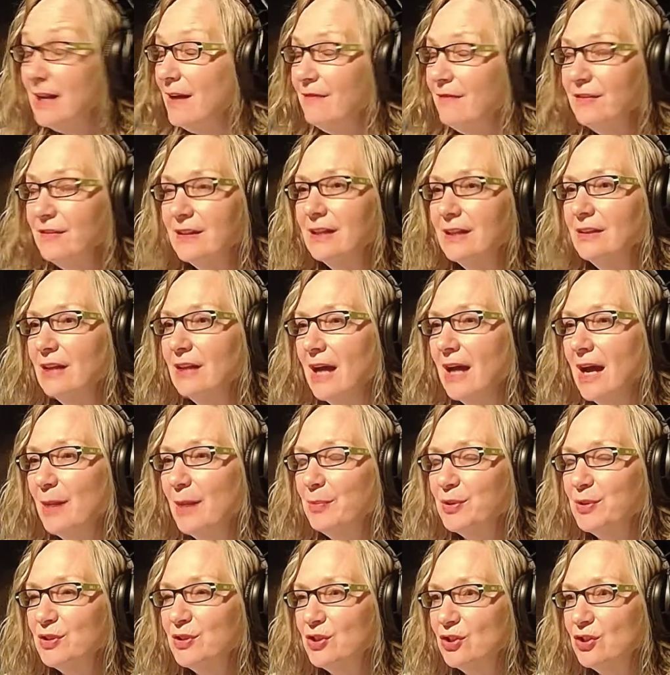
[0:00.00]
everything that
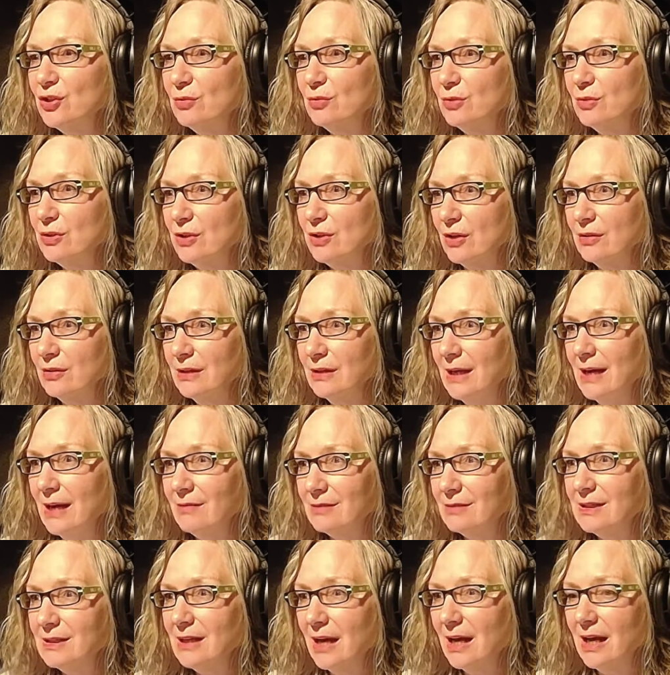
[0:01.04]
happens to us on the
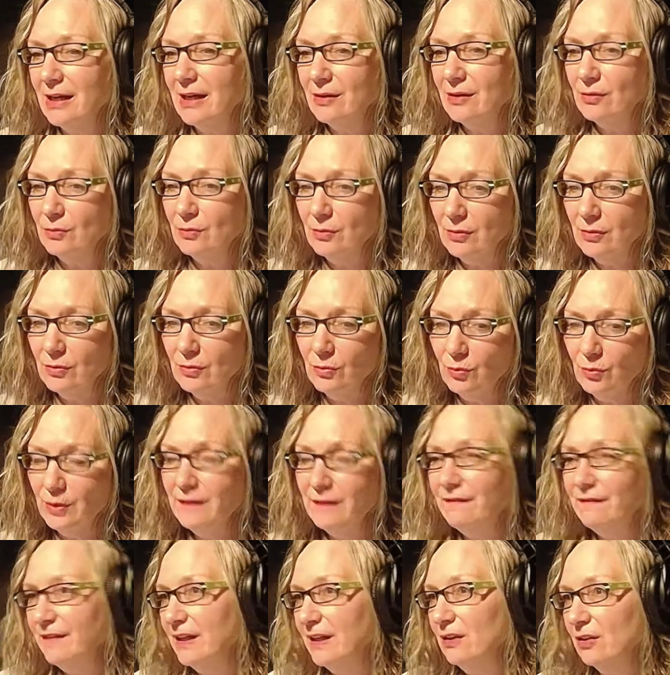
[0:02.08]
outside, we
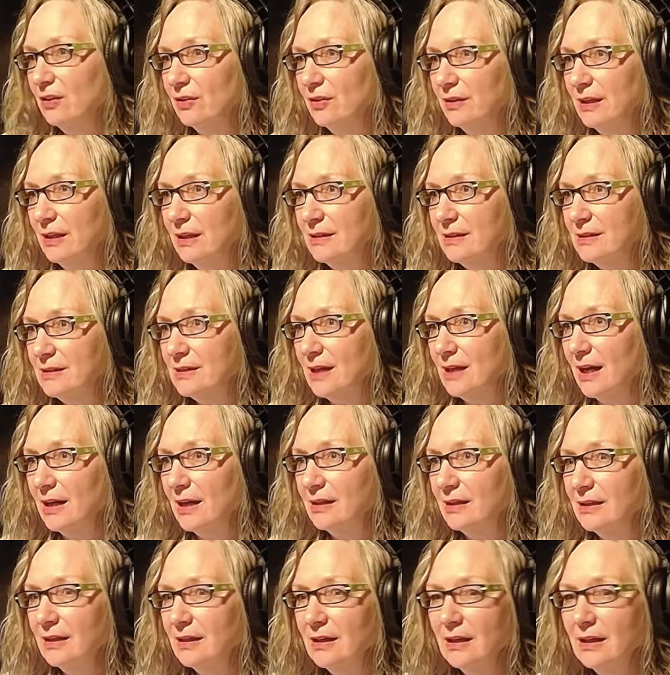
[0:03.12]
feel on the
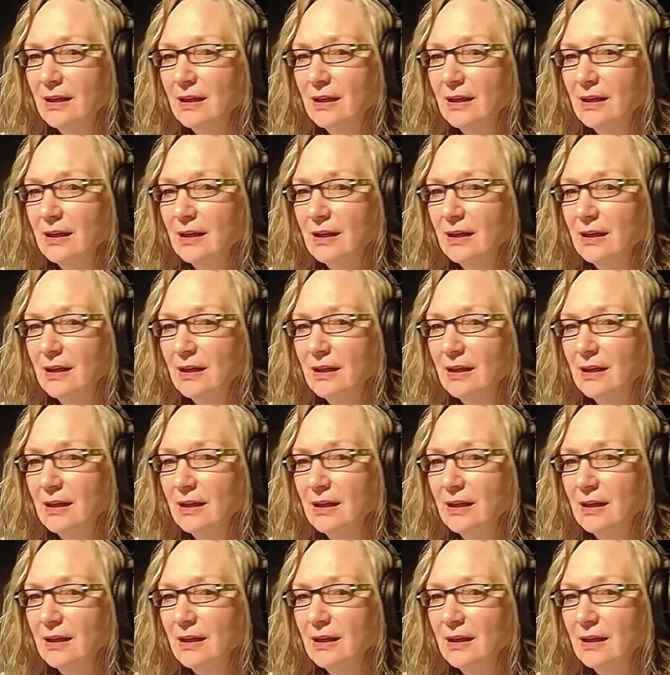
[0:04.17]
inside.